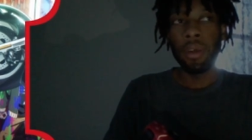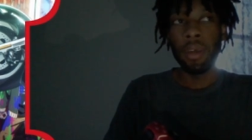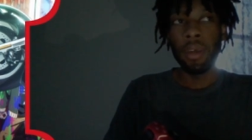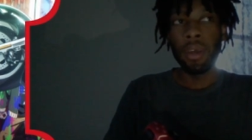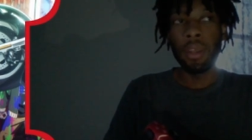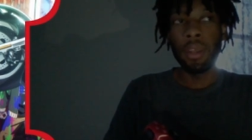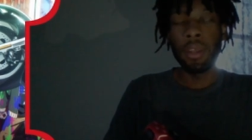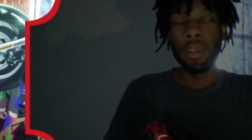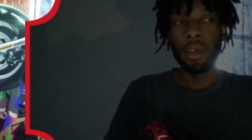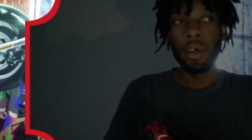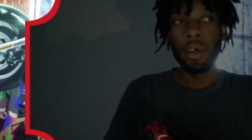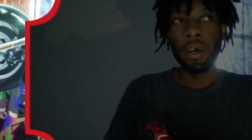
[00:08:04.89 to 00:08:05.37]

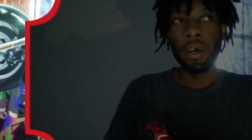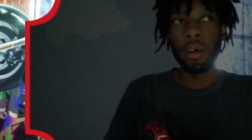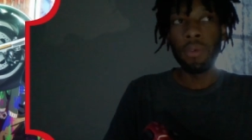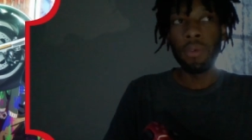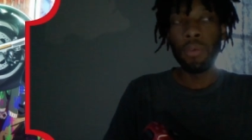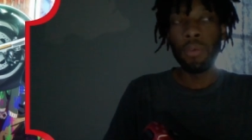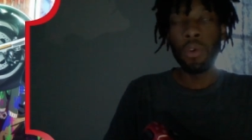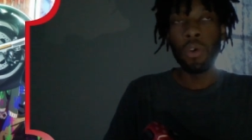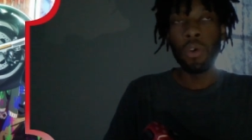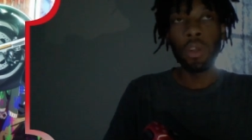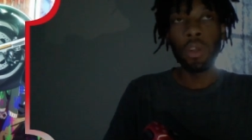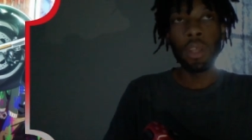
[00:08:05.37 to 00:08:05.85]
And
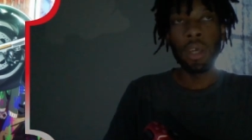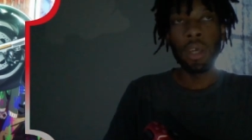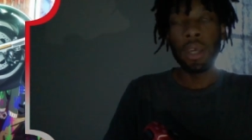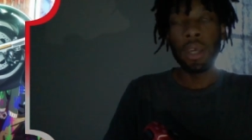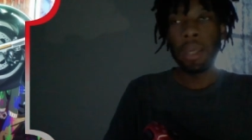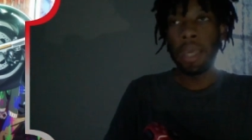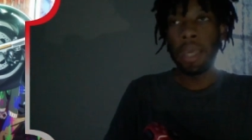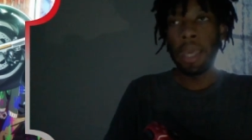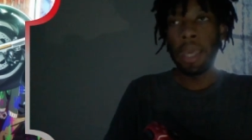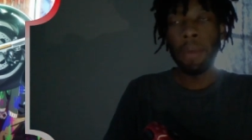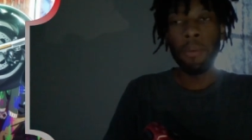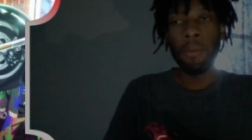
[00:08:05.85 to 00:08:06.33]
we're gonna
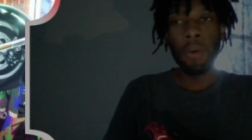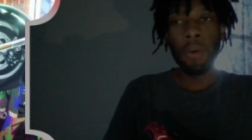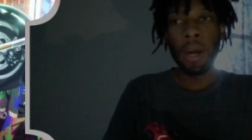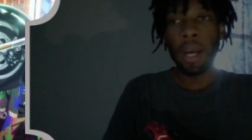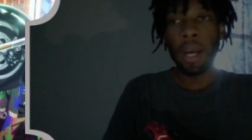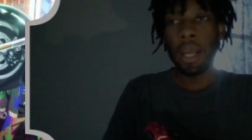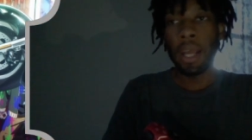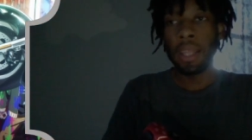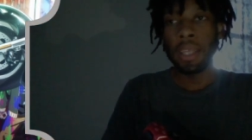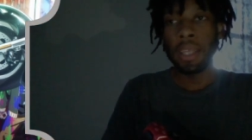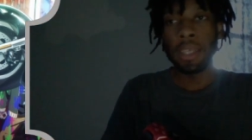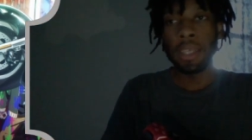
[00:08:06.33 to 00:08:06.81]
keep
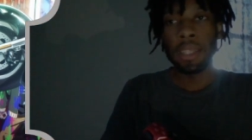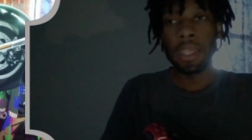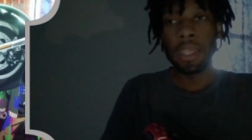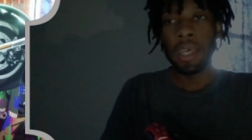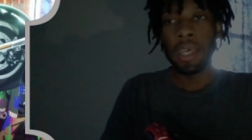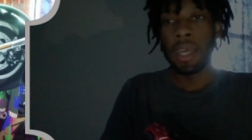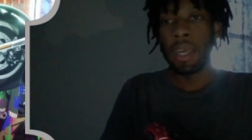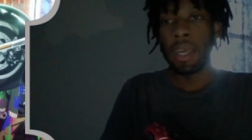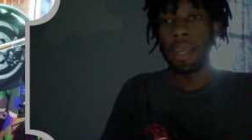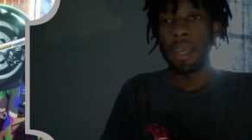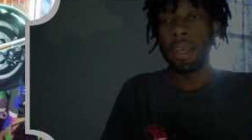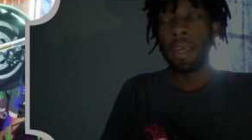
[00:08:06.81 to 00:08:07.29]
riding this
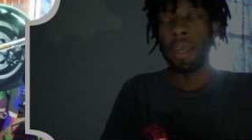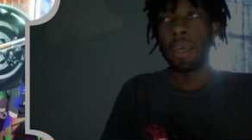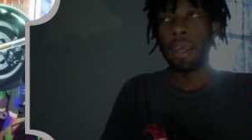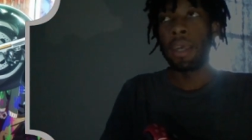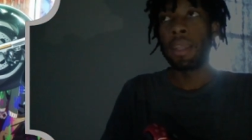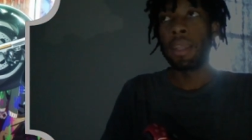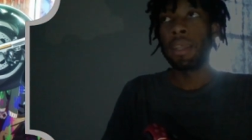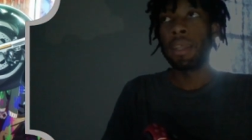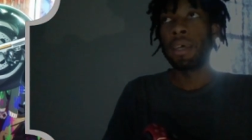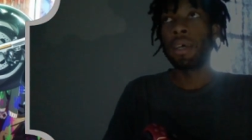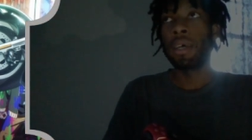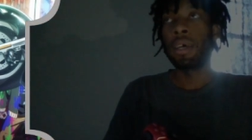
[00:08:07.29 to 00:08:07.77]
thing.
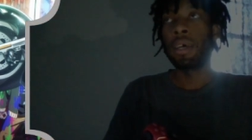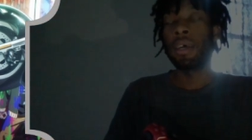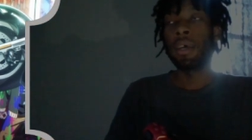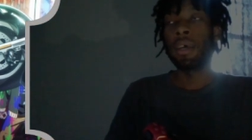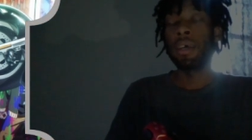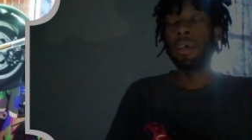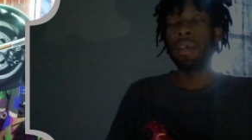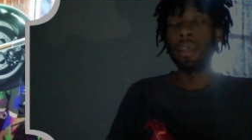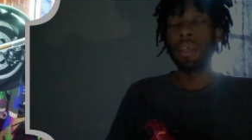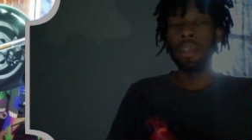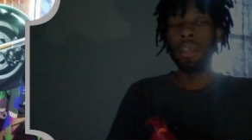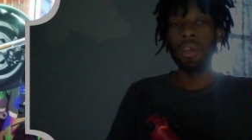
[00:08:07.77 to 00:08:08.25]
And
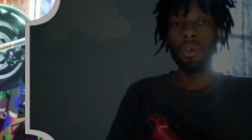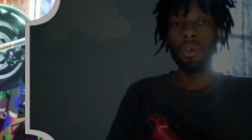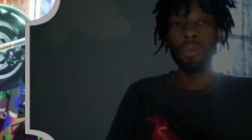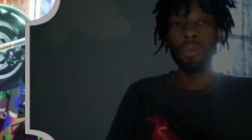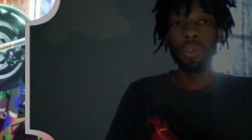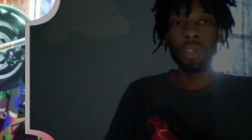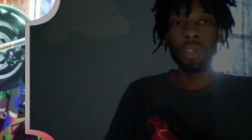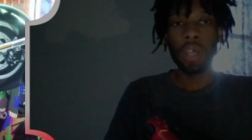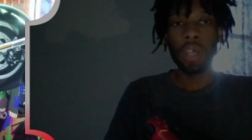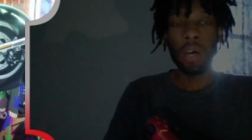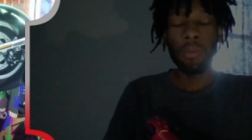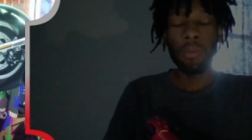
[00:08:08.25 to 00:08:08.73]
yo,
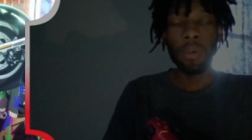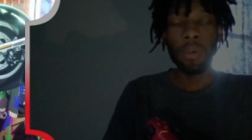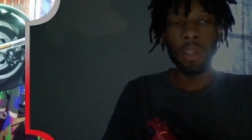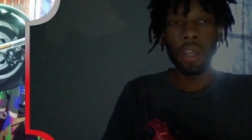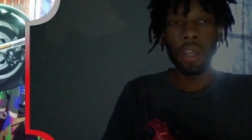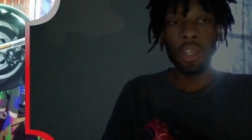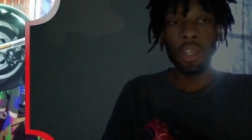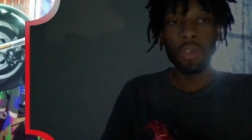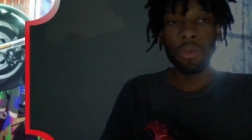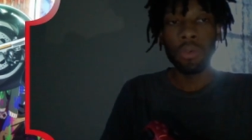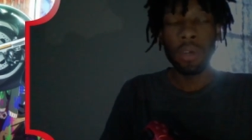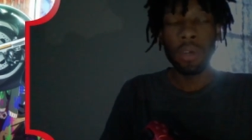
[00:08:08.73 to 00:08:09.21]
Zom
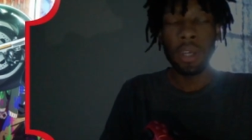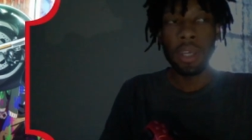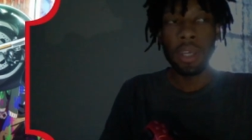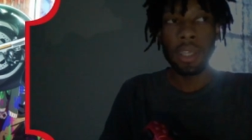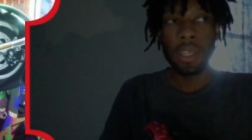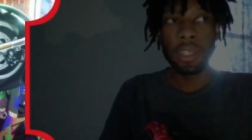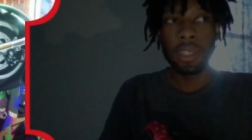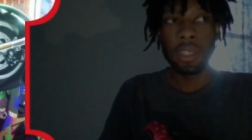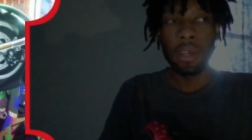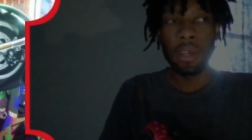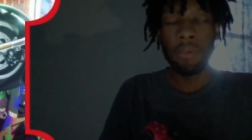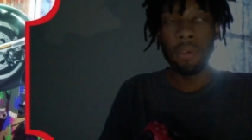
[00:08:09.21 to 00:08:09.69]
100
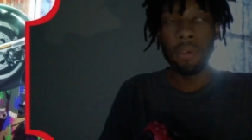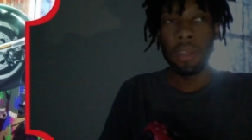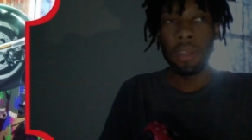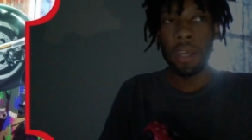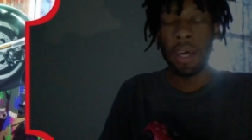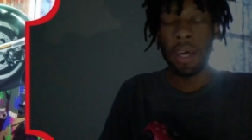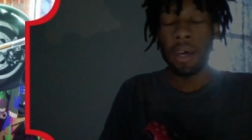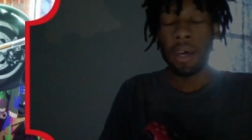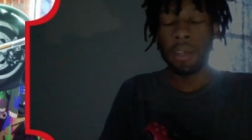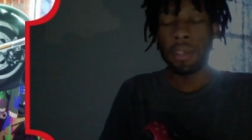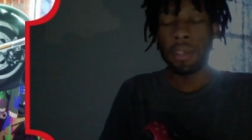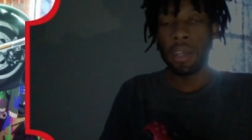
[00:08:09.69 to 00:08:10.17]
is definitely
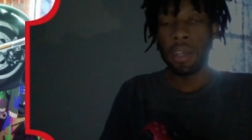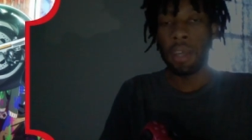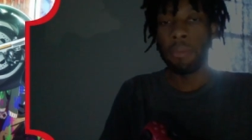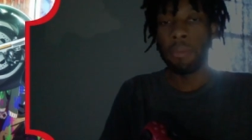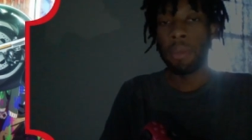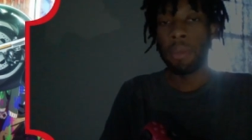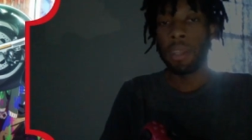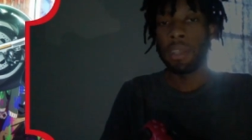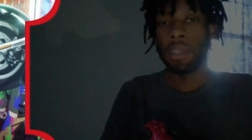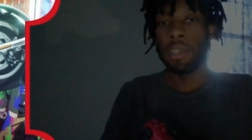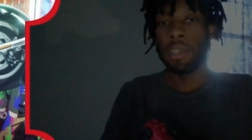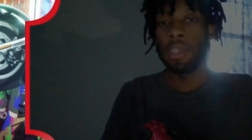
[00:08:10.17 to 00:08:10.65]
the hottest
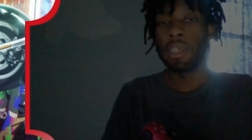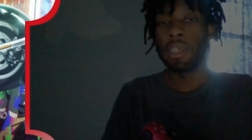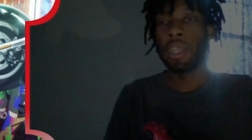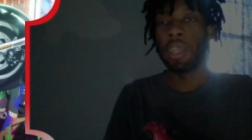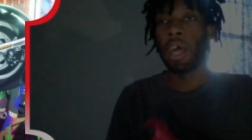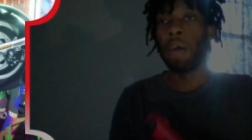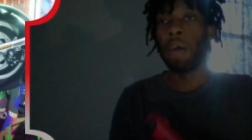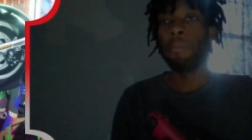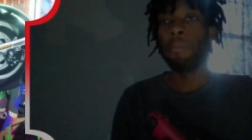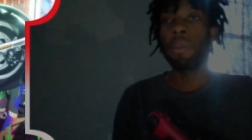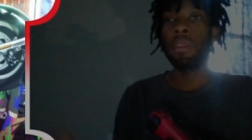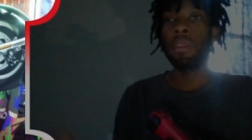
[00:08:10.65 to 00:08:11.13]
anime in the season.
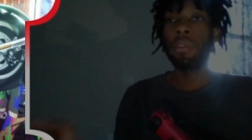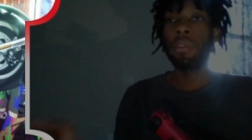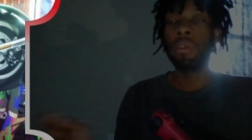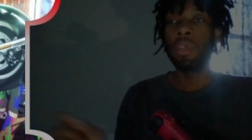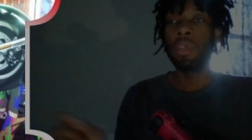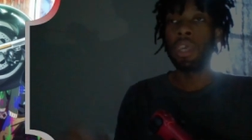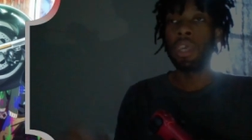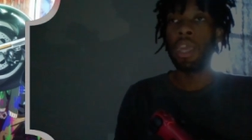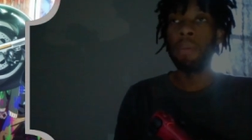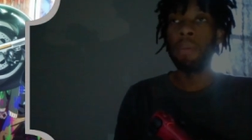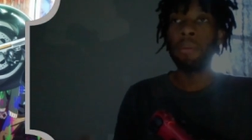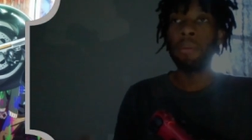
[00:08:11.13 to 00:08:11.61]
I've been
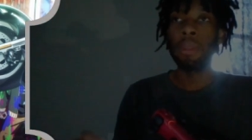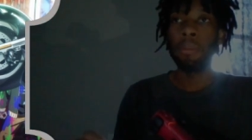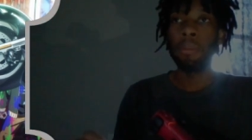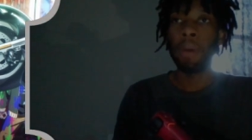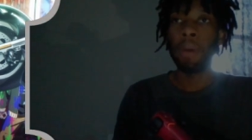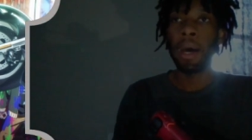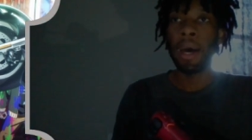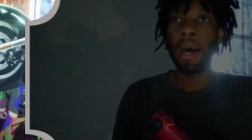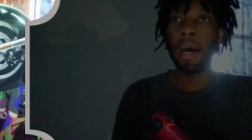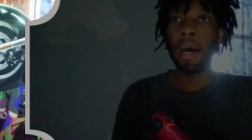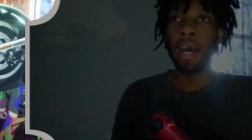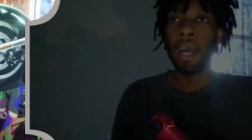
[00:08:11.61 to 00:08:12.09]
keeping
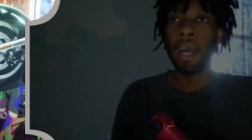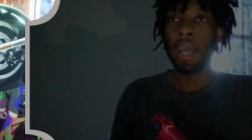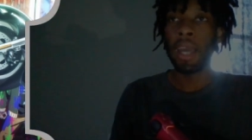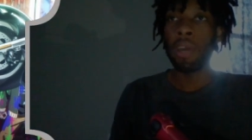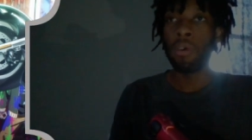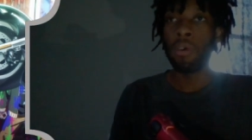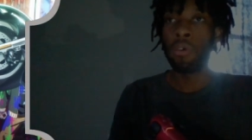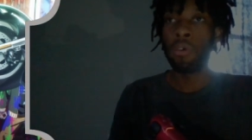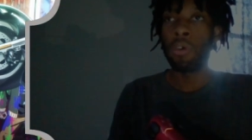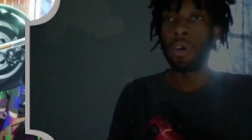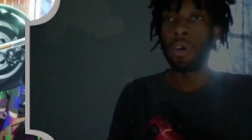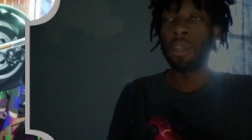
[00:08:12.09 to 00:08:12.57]
my eye
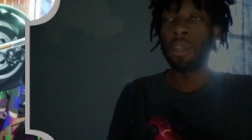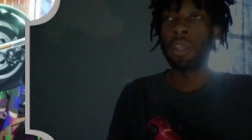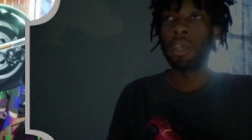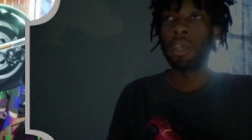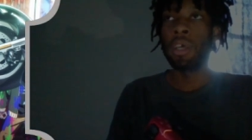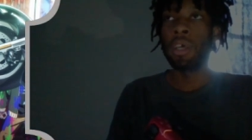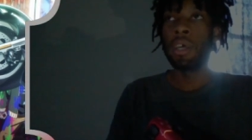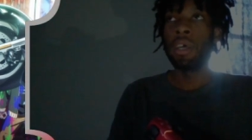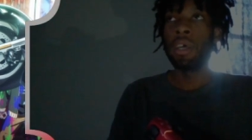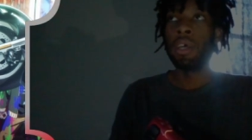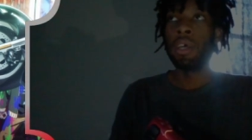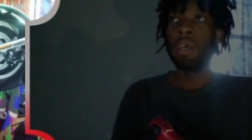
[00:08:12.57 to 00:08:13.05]
on
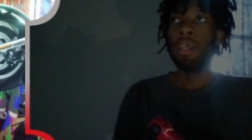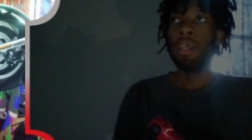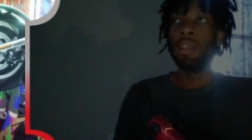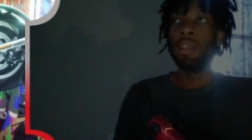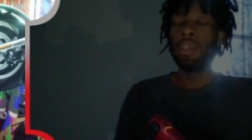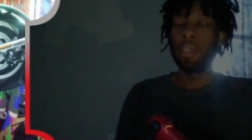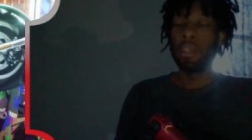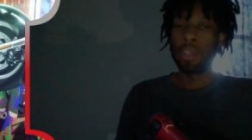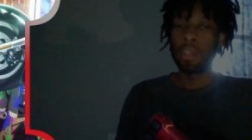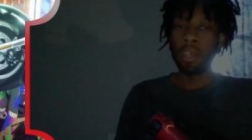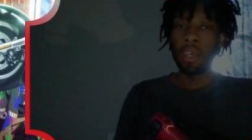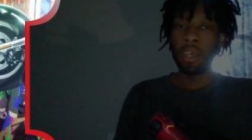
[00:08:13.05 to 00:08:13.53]

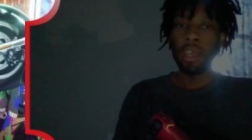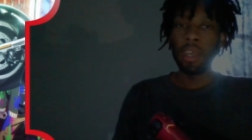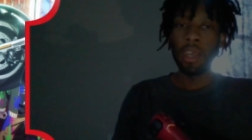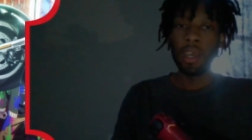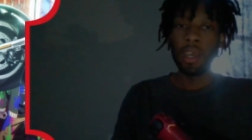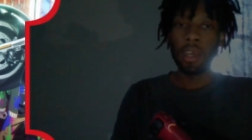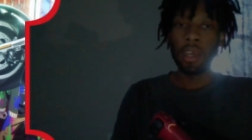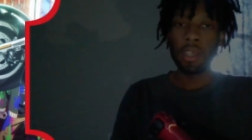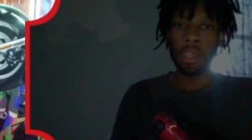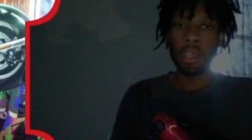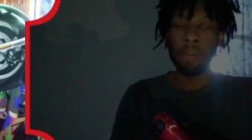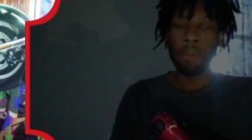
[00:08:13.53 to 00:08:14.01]
the thing
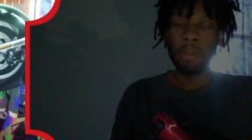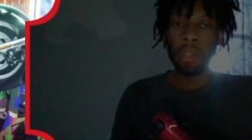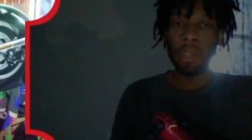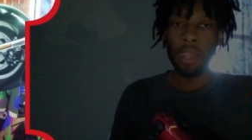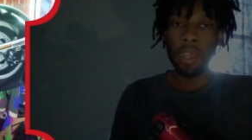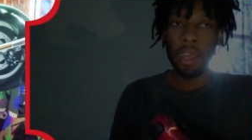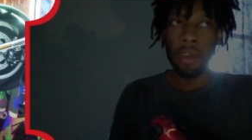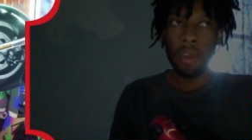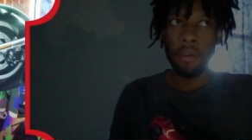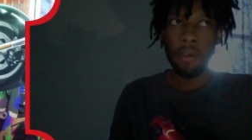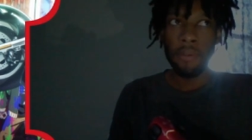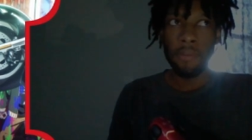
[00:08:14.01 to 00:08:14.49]
because I'm in
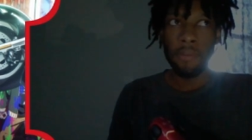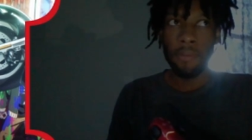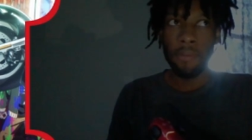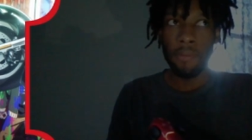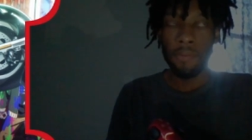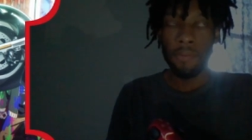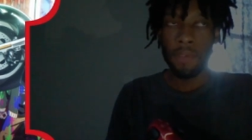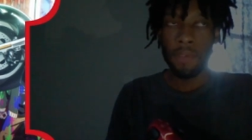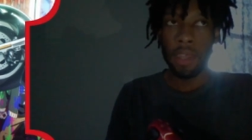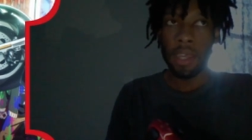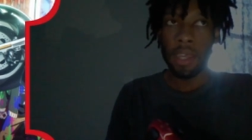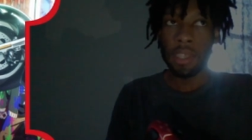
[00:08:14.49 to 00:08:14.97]
that
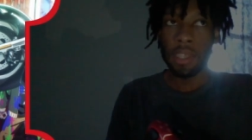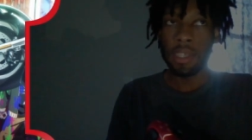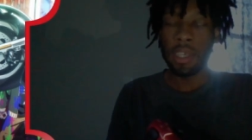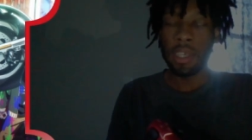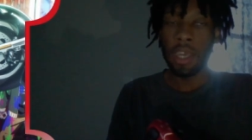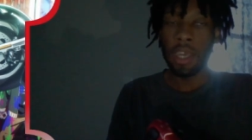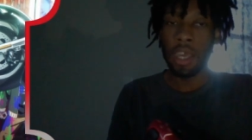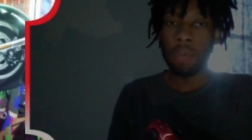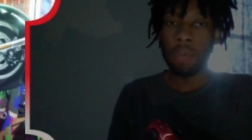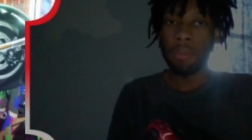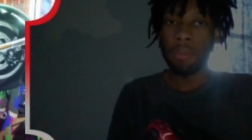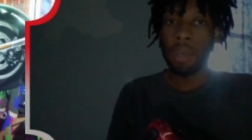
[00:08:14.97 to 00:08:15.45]
fantasy
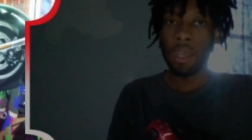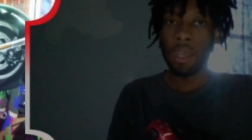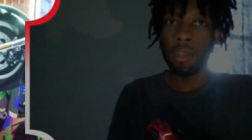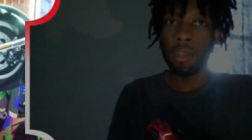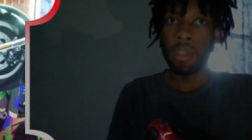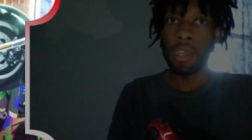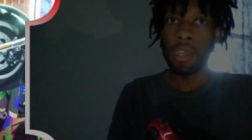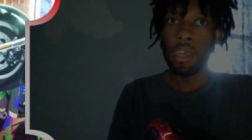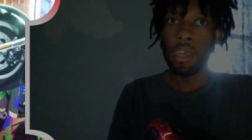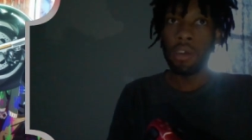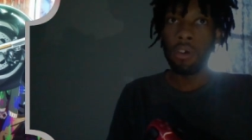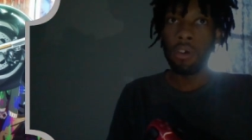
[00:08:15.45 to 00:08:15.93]
anime
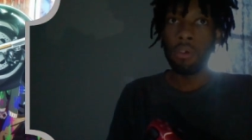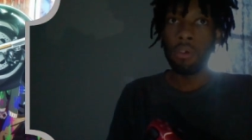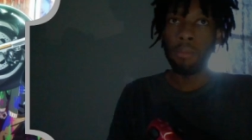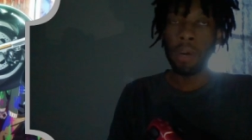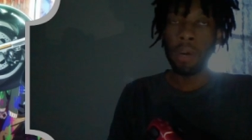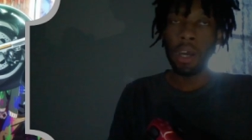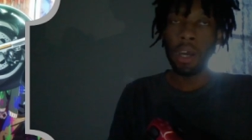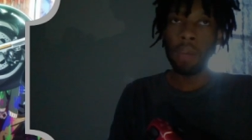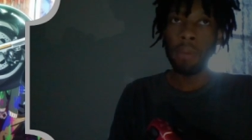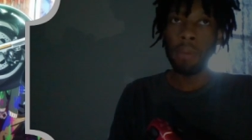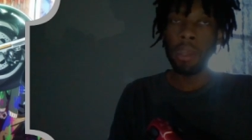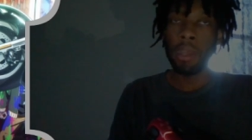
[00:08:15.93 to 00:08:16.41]
league on
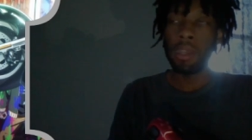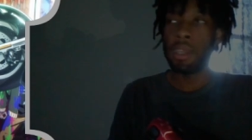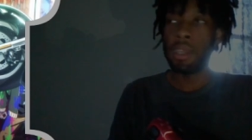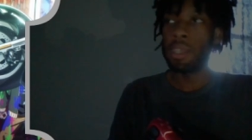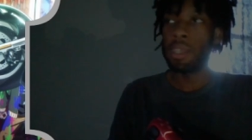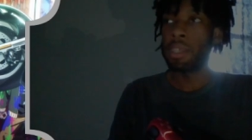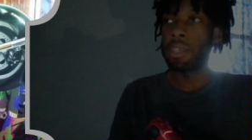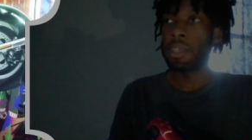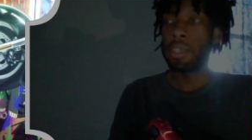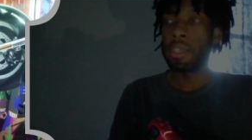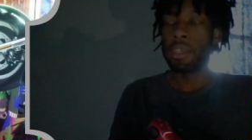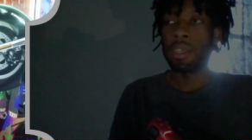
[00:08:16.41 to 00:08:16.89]
my anime
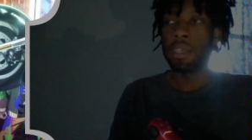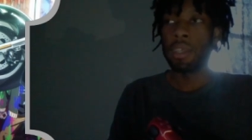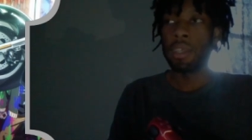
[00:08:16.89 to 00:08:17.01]
list.